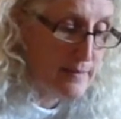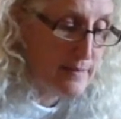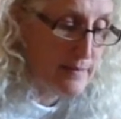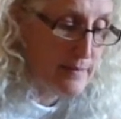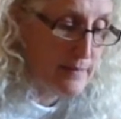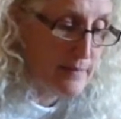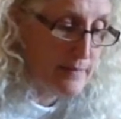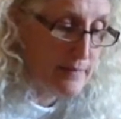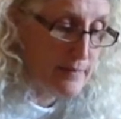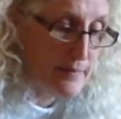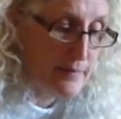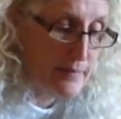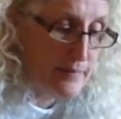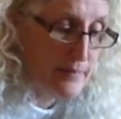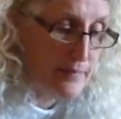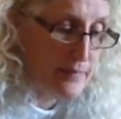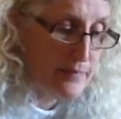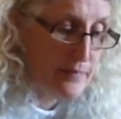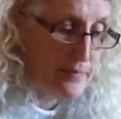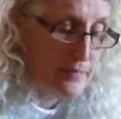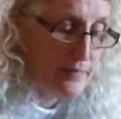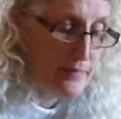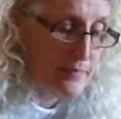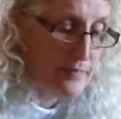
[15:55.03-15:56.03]

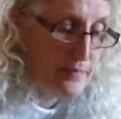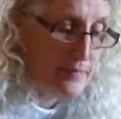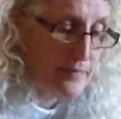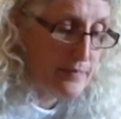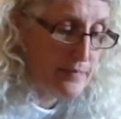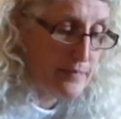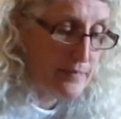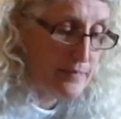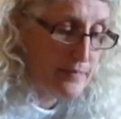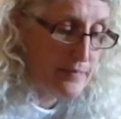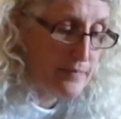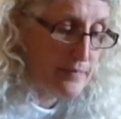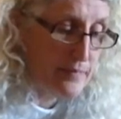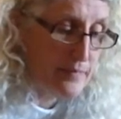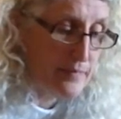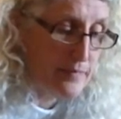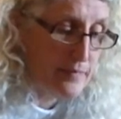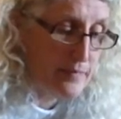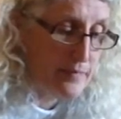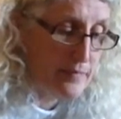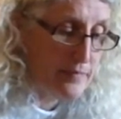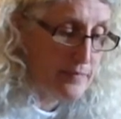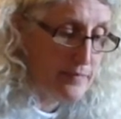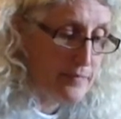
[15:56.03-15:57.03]

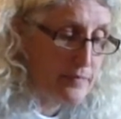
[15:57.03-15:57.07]
[no speech]